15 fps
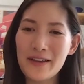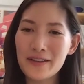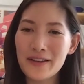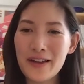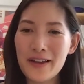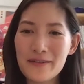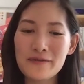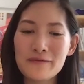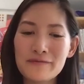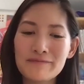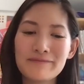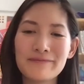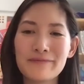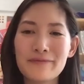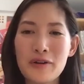kind of
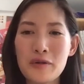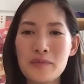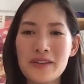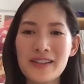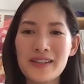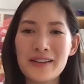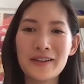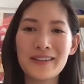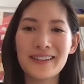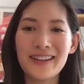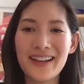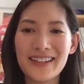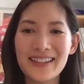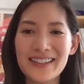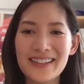what would be your
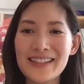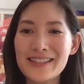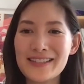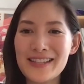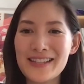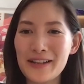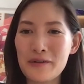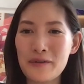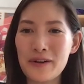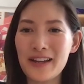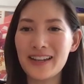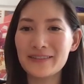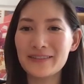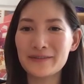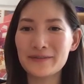kind of key
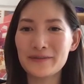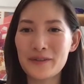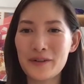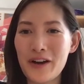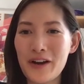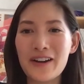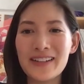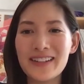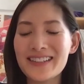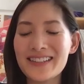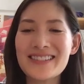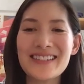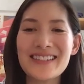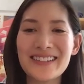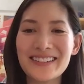takeaway for our
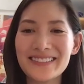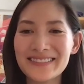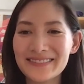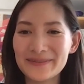audience here?